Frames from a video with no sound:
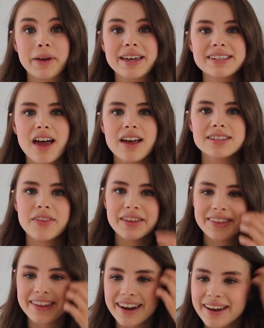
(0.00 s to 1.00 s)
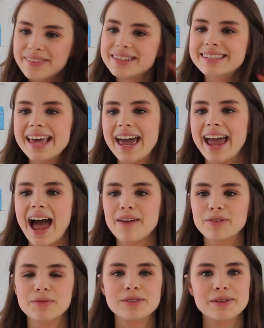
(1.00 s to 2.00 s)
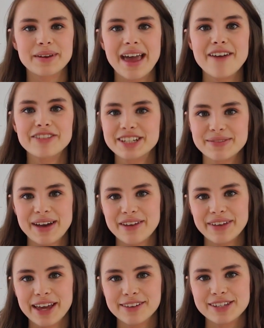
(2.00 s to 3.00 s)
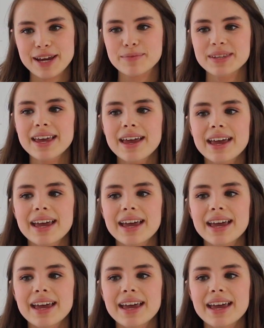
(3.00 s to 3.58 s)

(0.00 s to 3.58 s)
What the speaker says: because something that I would say happens every time I have kale chips